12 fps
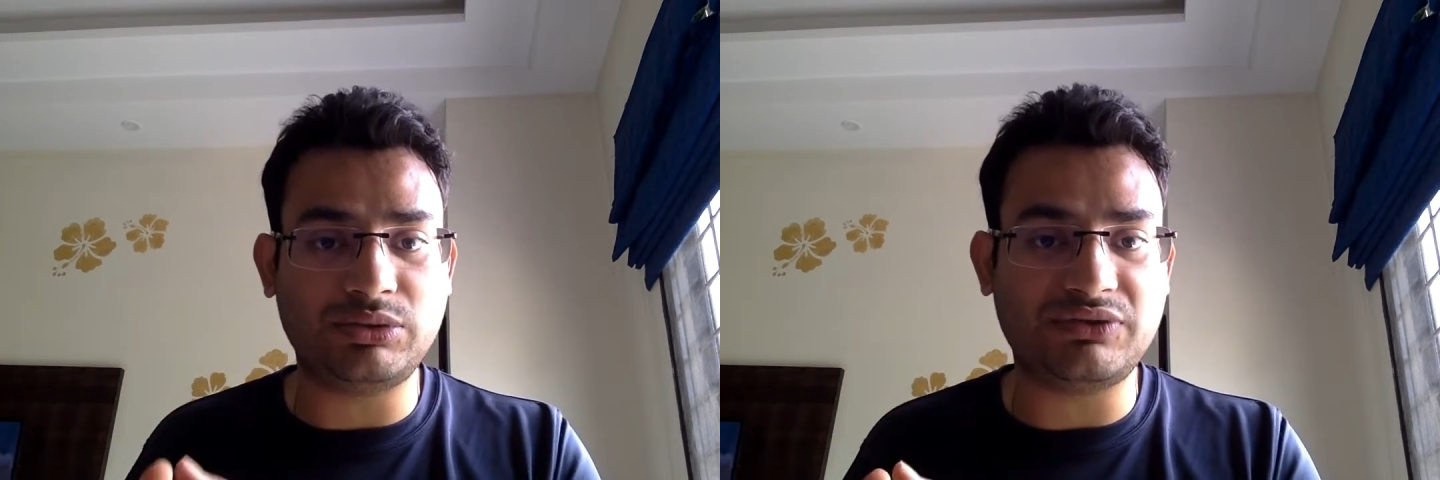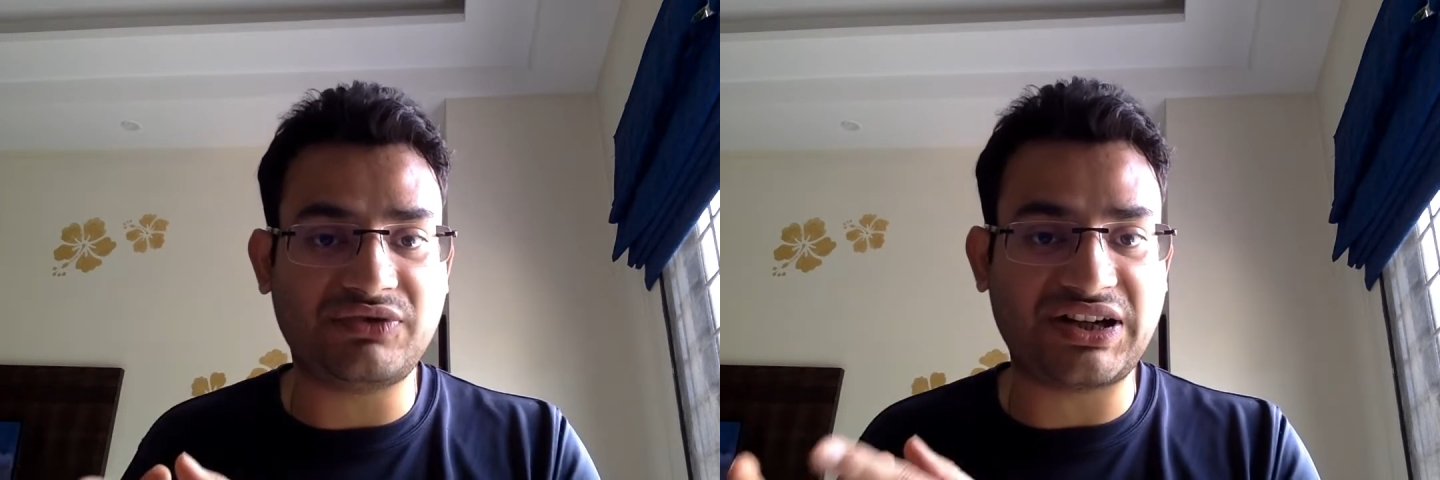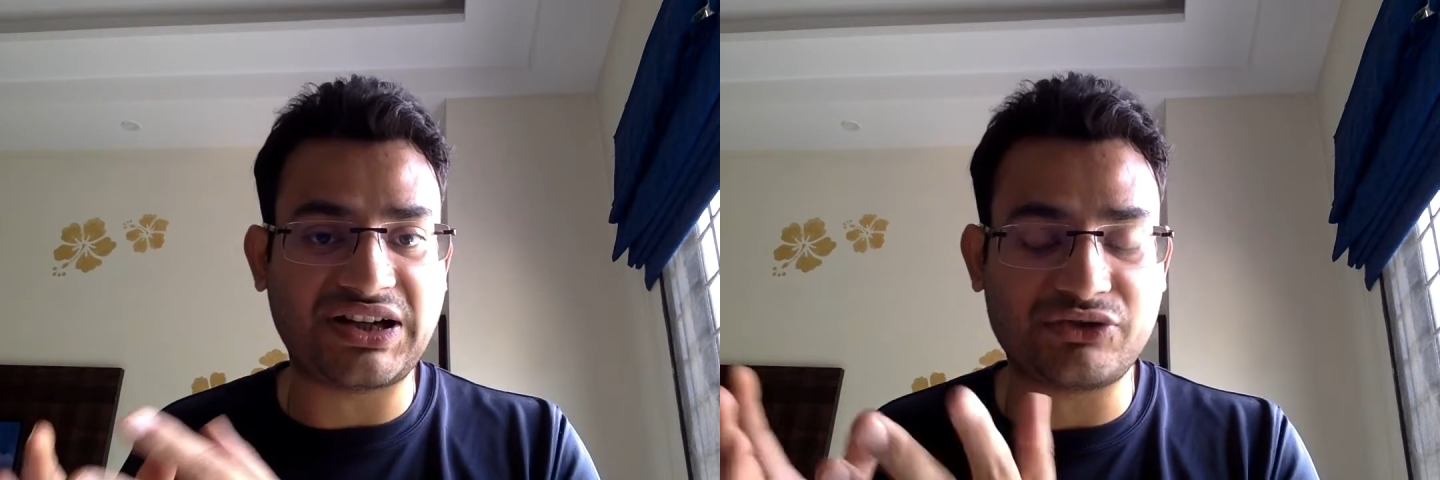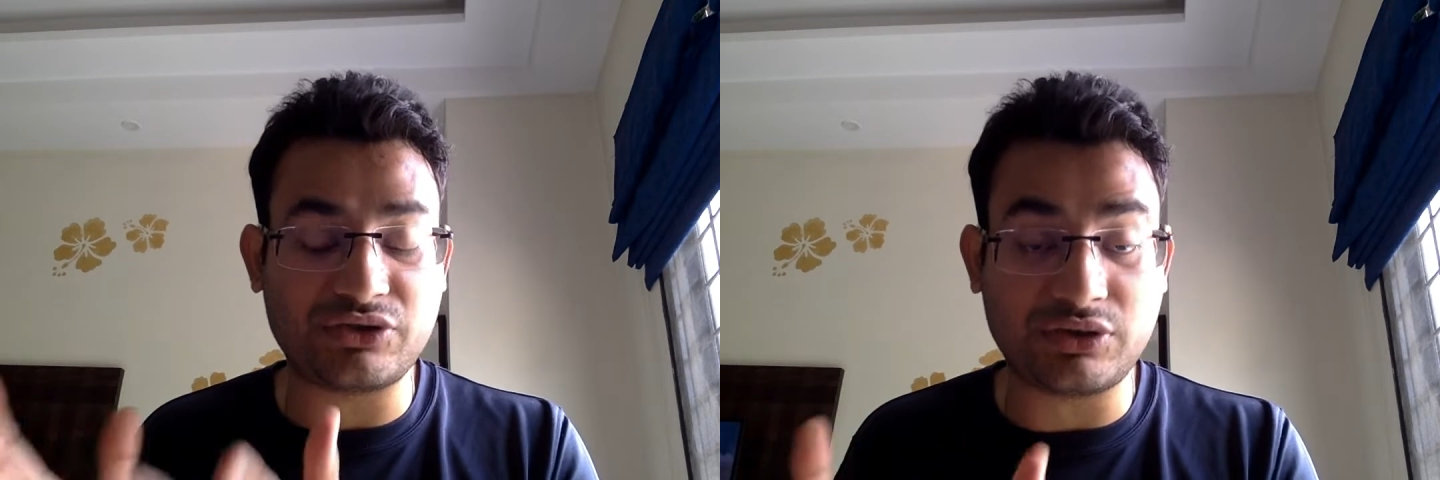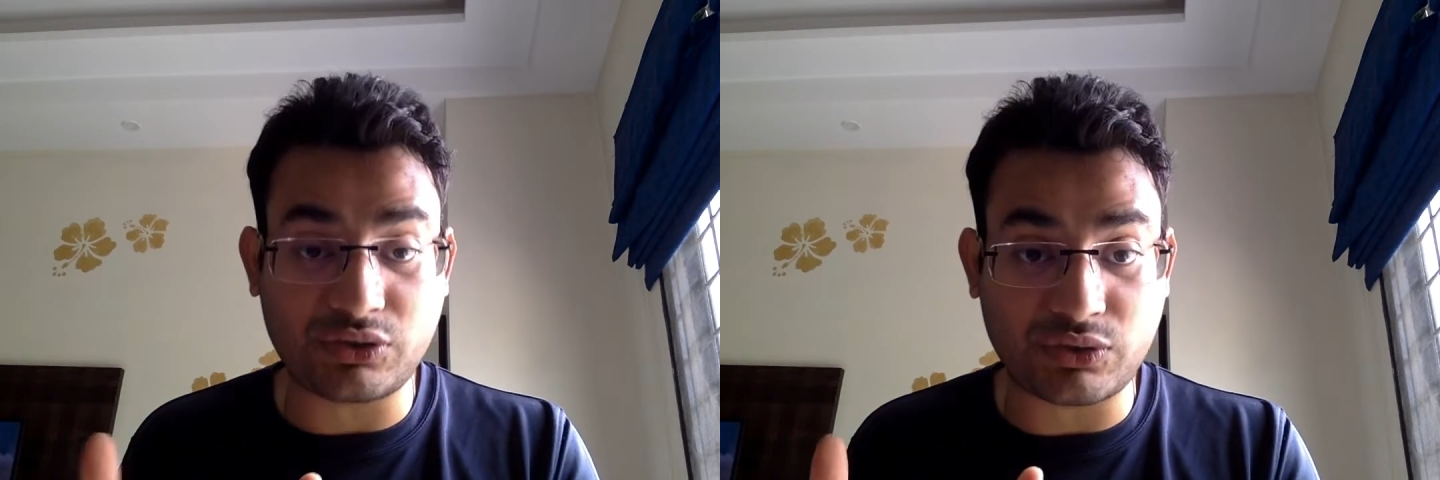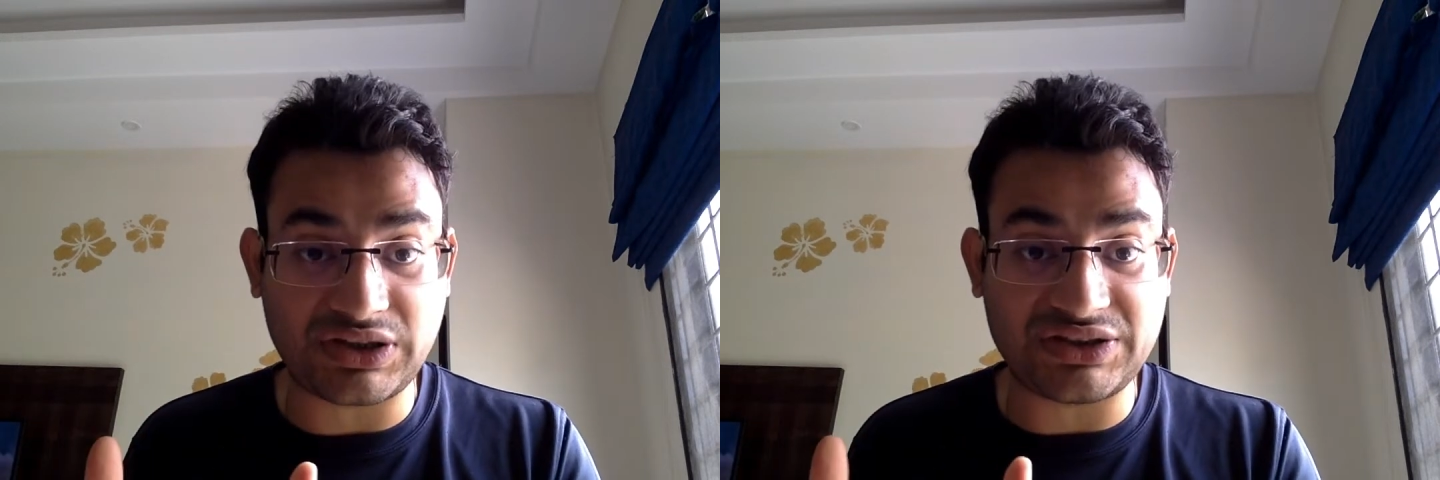financial
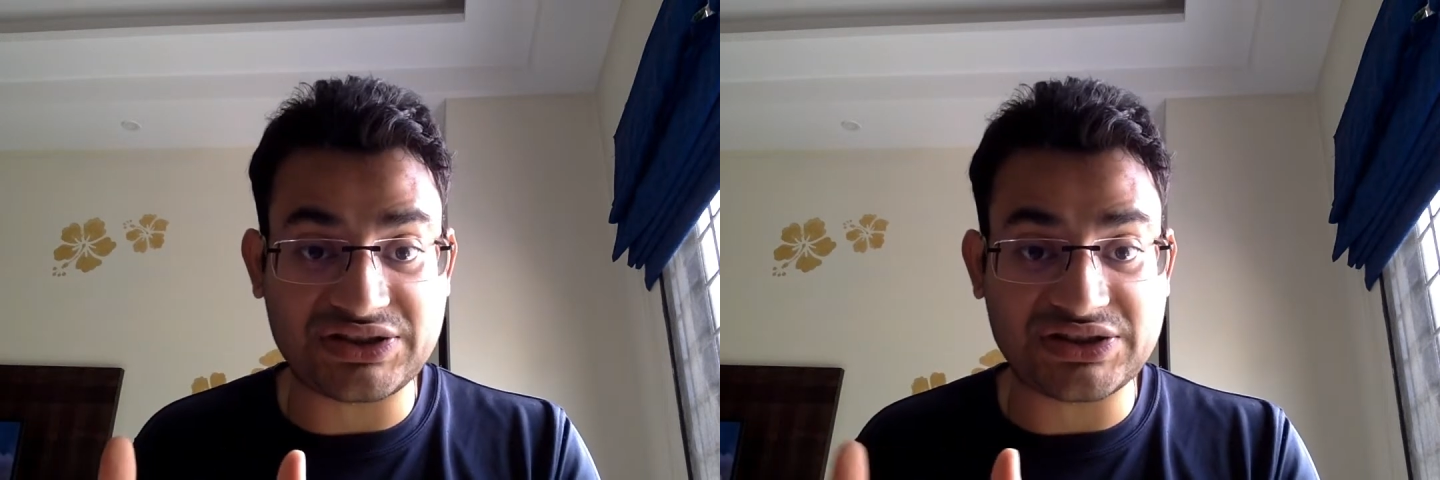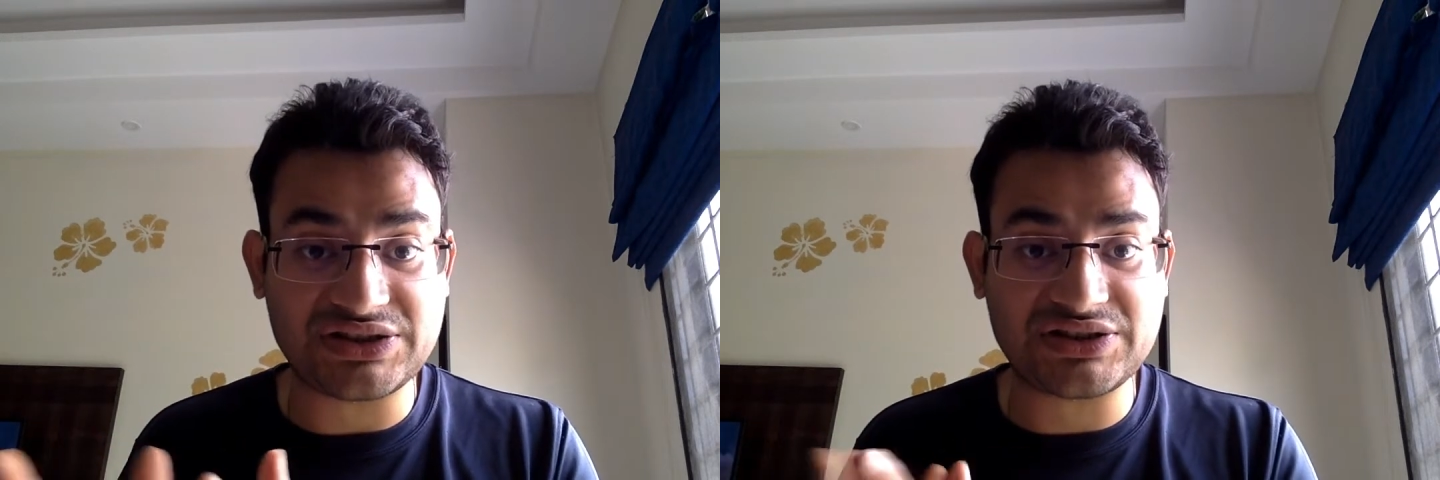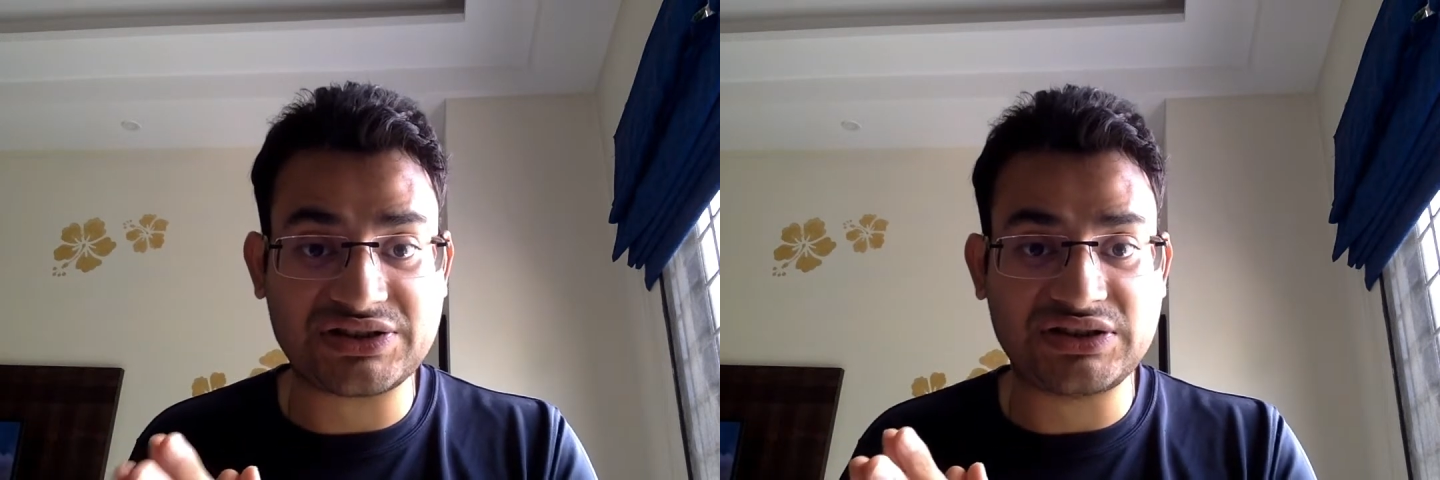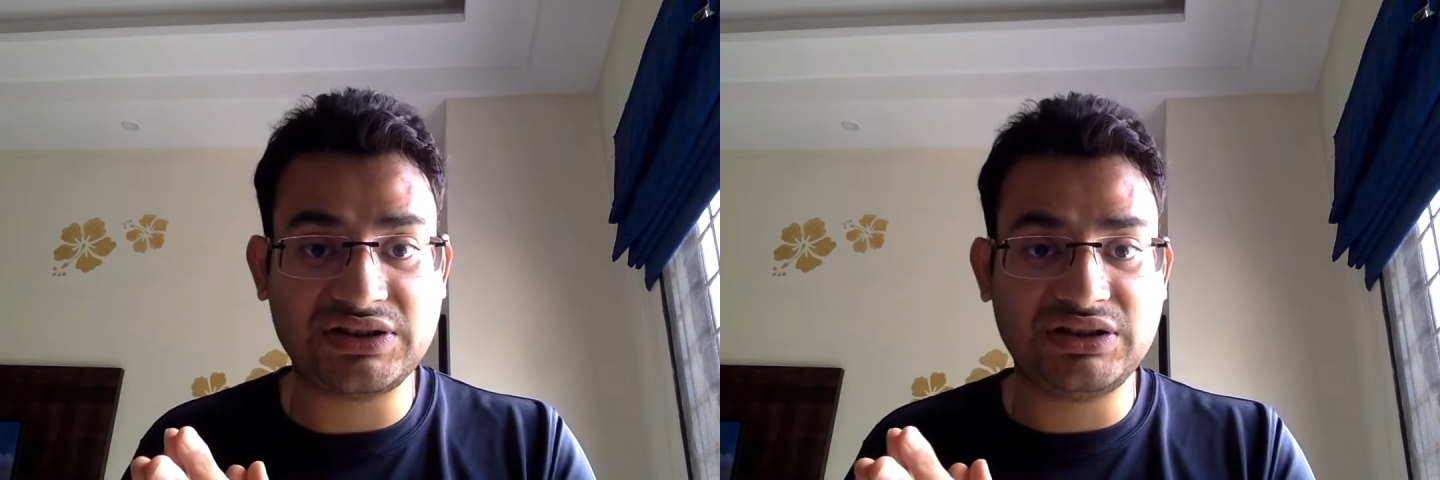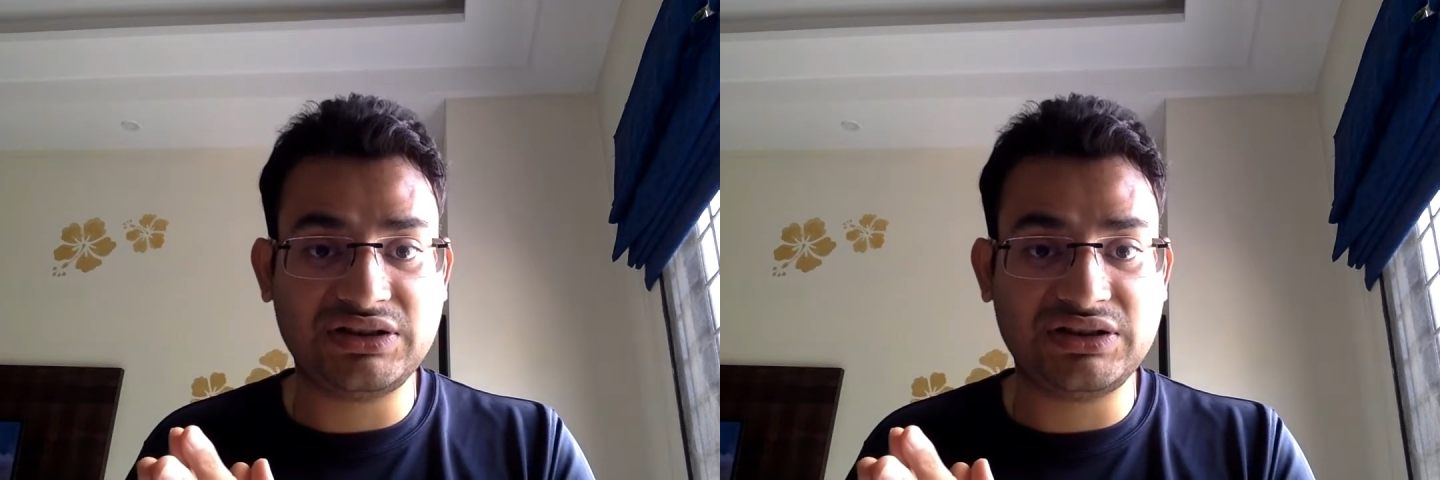crisis,